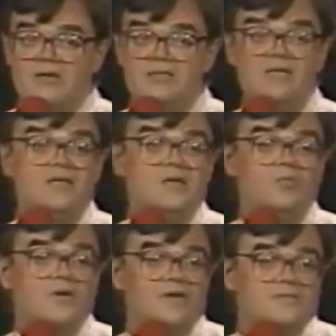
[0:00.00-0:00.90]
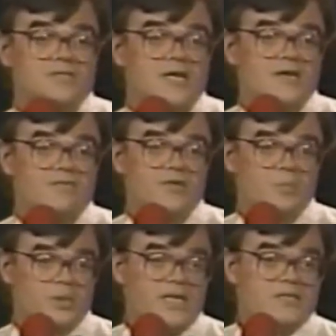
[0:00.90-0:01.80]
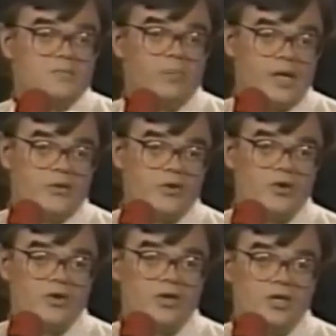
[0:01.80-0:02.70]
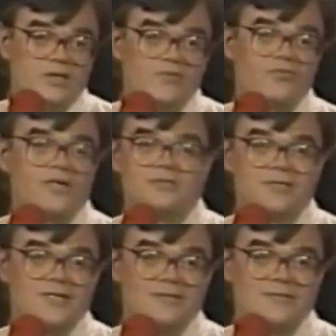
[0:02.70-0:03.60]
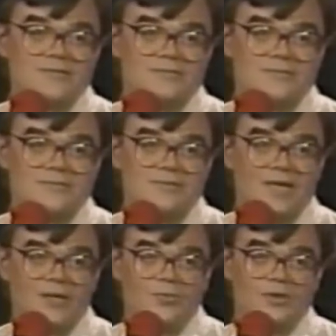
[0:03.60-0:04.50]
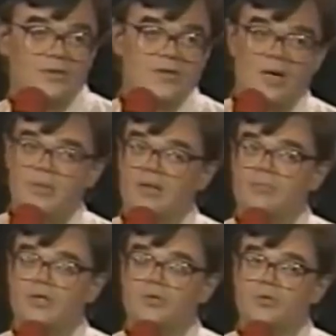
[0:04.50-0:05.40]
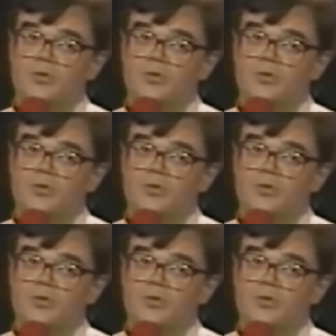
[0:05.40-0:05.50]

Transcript: Dee Dee would have saved a place by her in the front seat and would look up at me